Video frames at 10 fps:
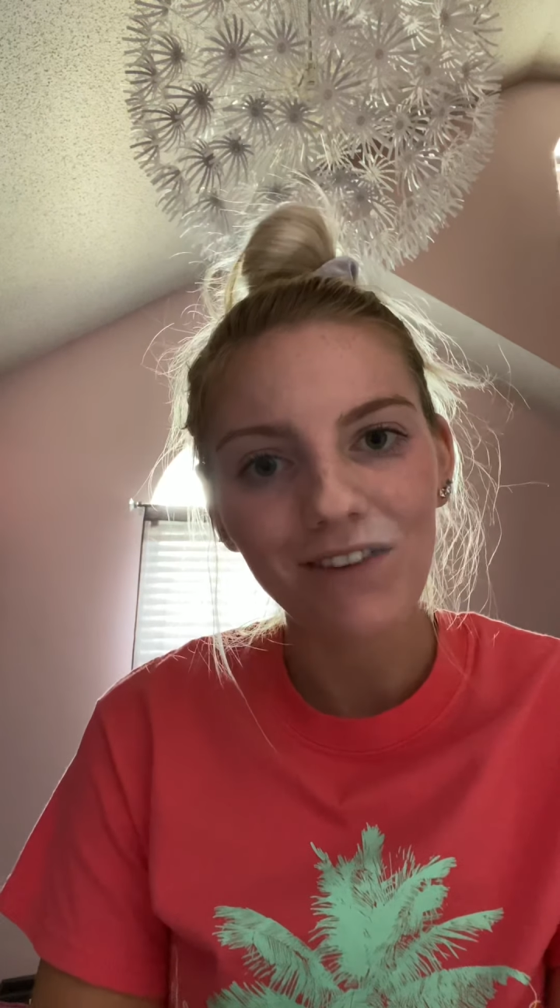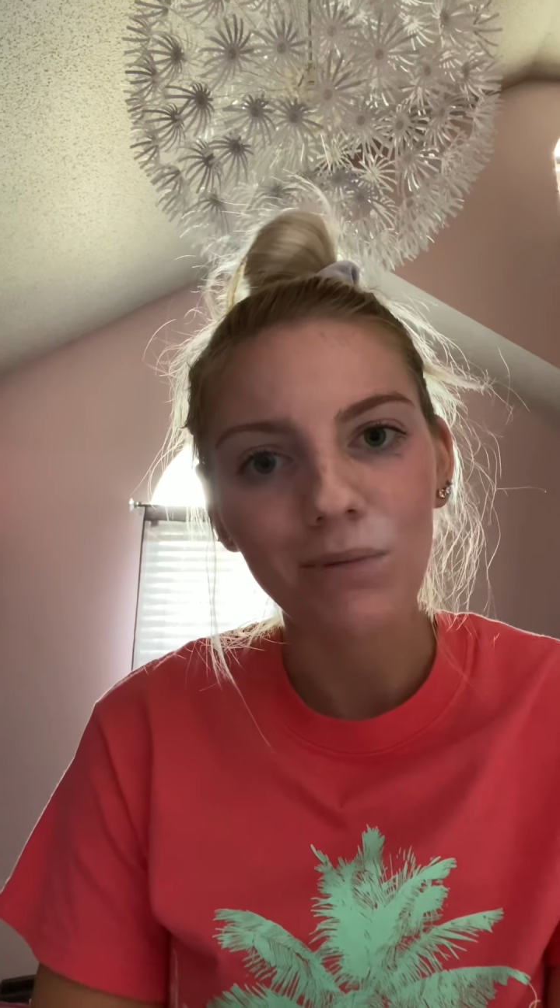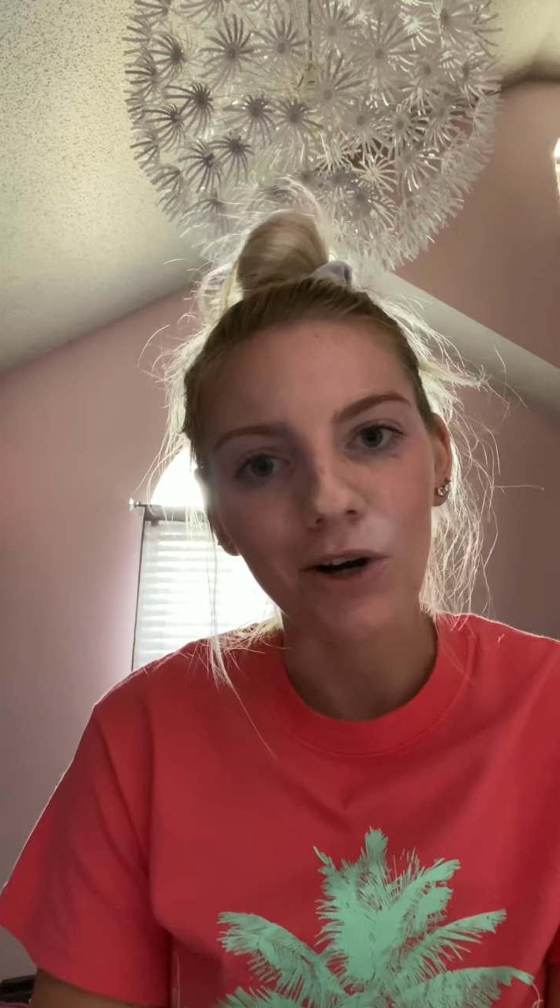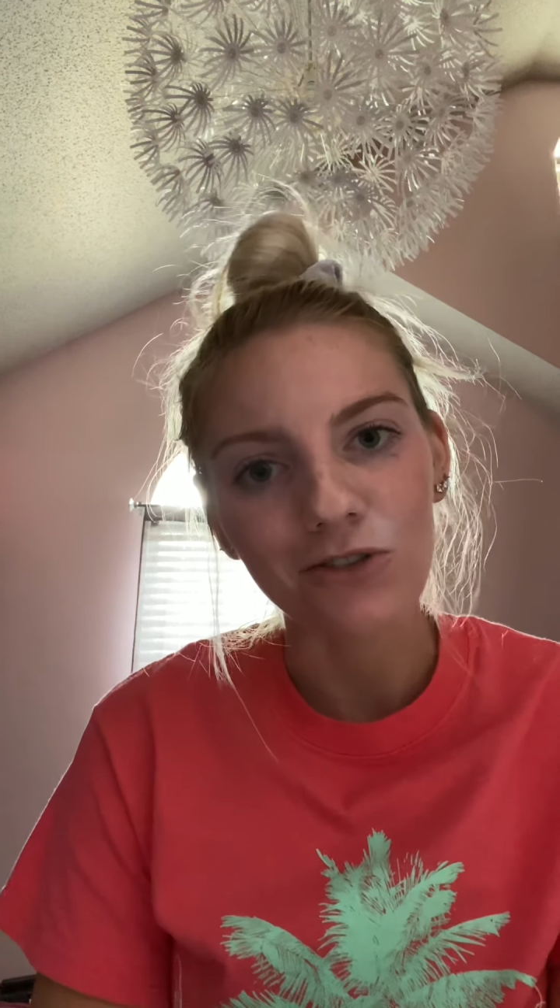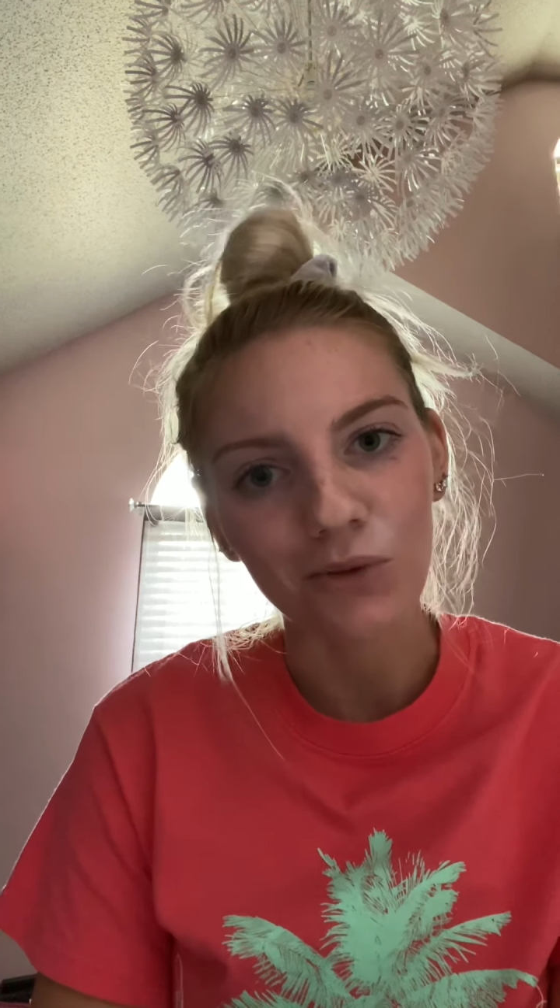for
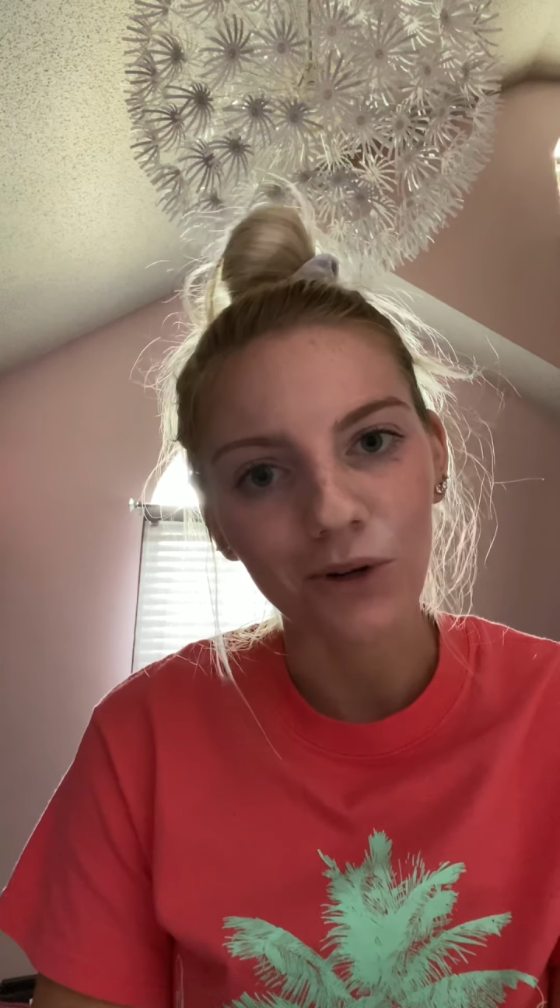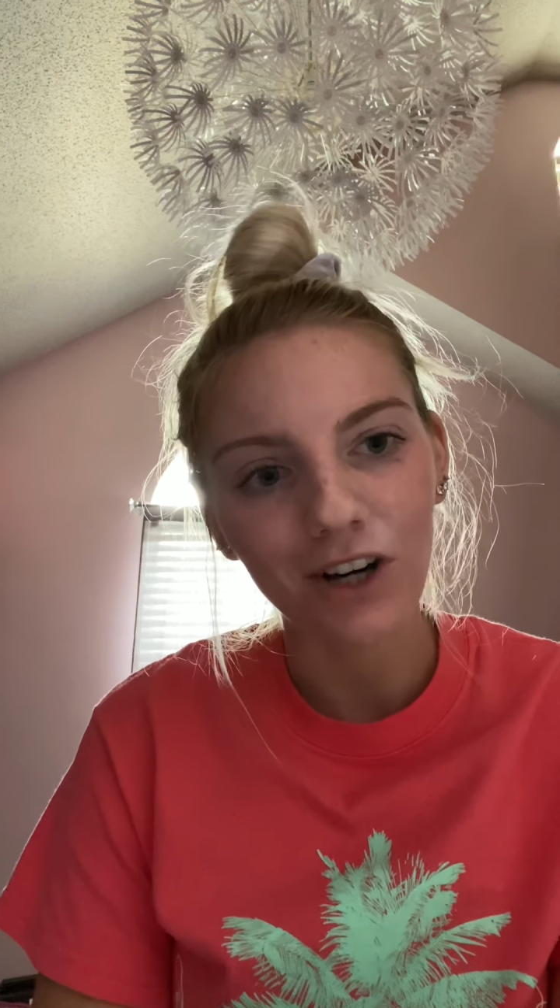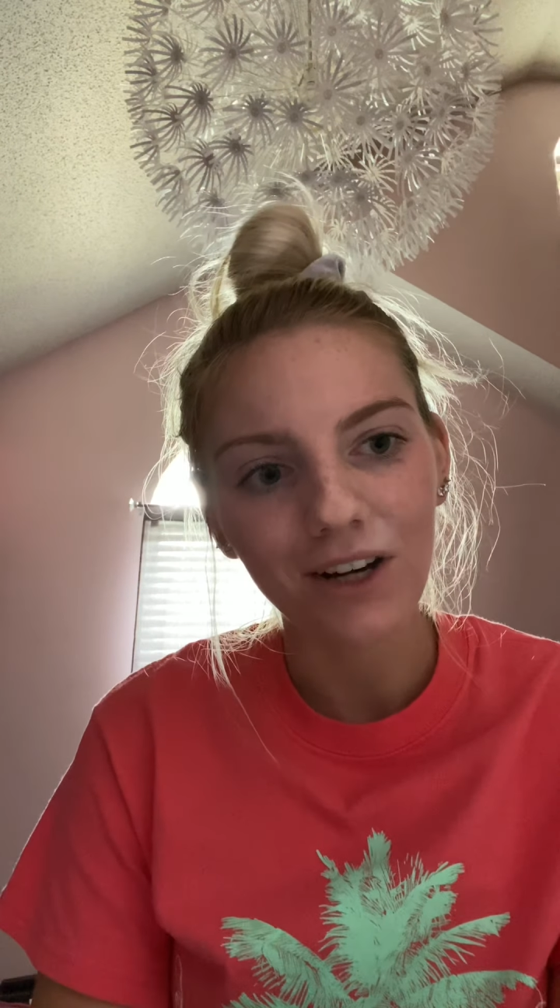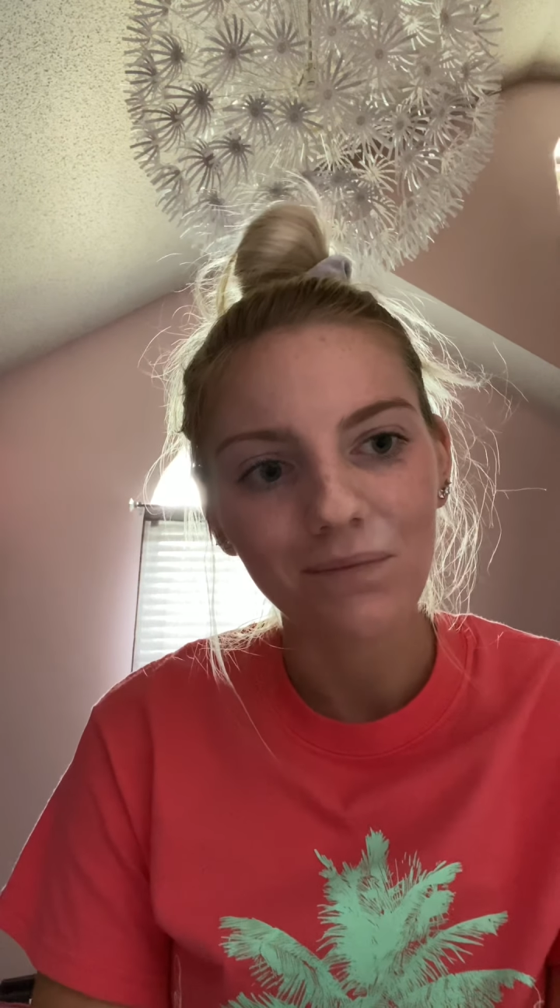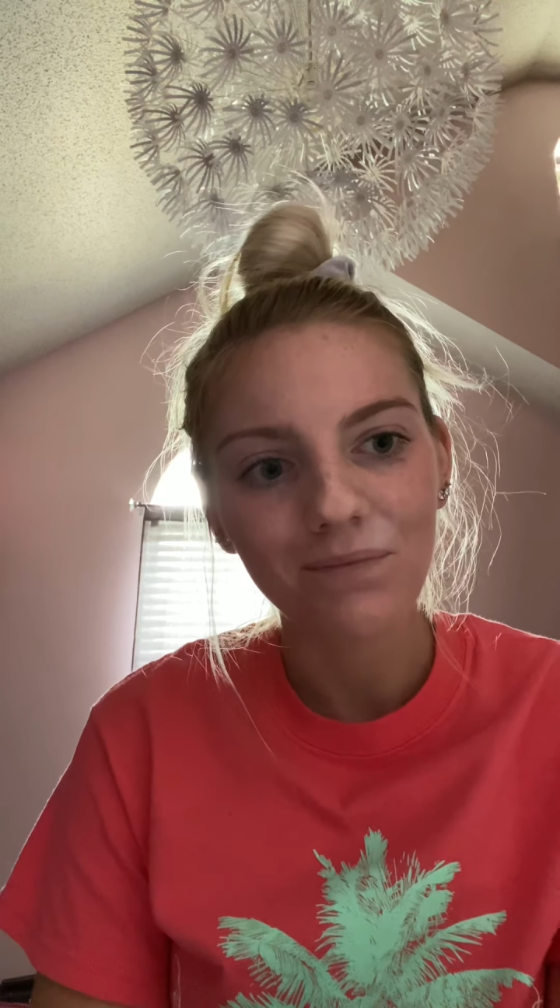partial work.